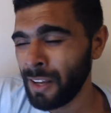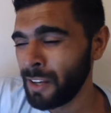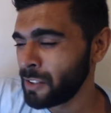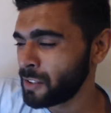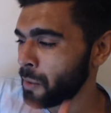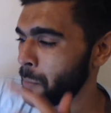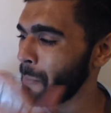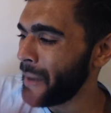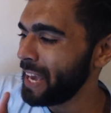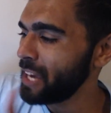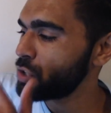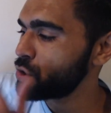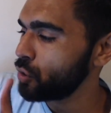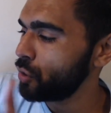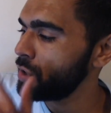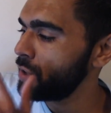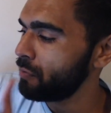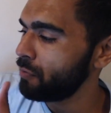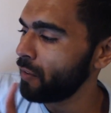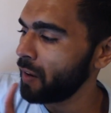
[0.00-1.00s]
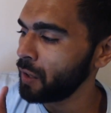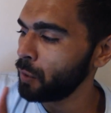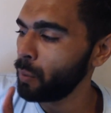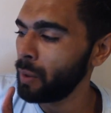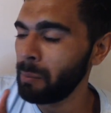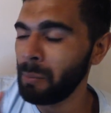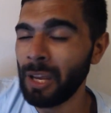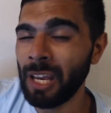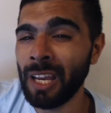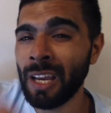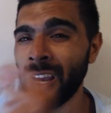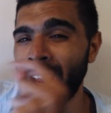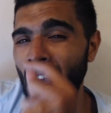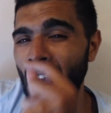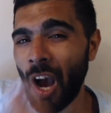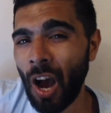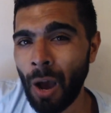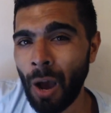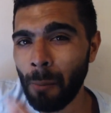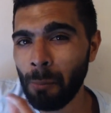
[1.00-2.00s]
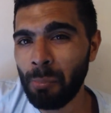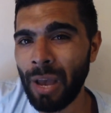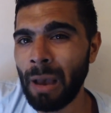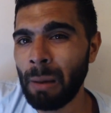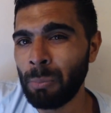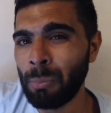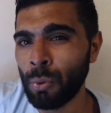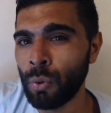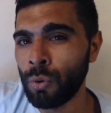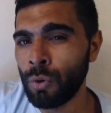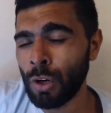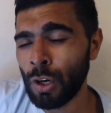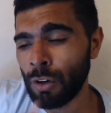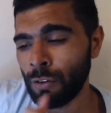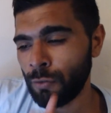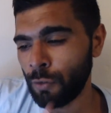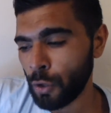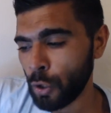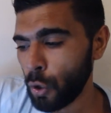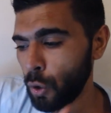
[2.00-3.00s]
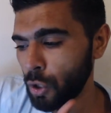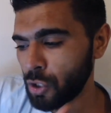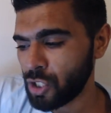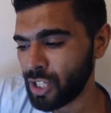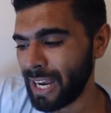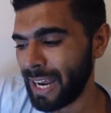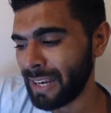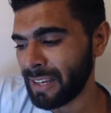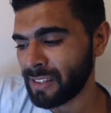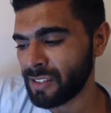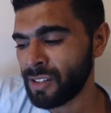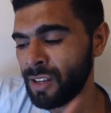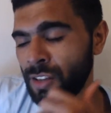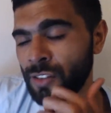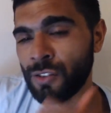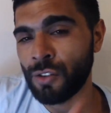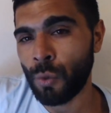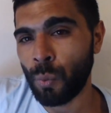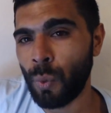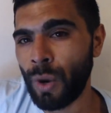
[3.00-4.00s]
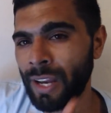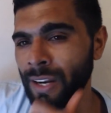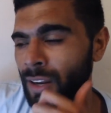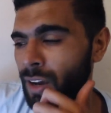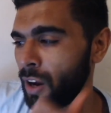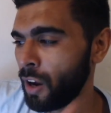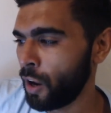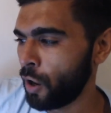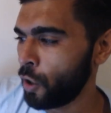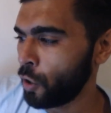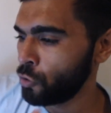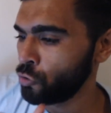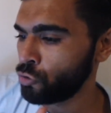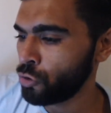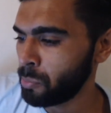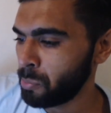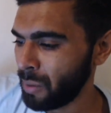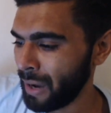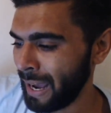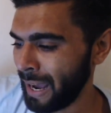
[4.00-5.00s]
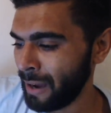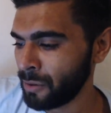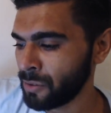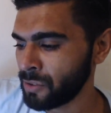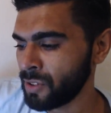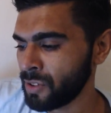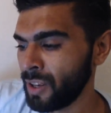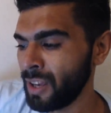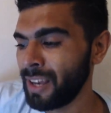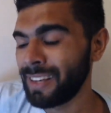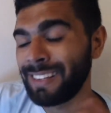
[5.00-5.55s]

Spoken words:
so make sure you're following me on BetBull for your chance to win £100.